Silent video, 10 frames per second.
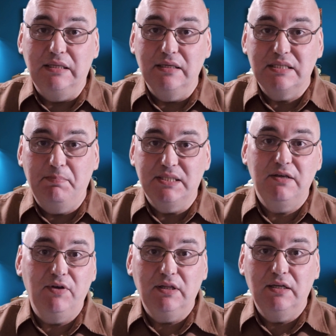
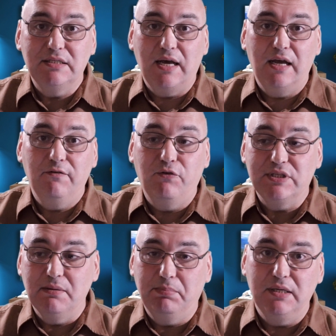specifically designed for
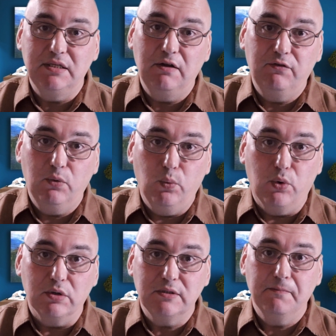simplicity of the
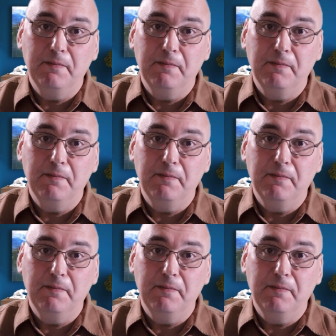words,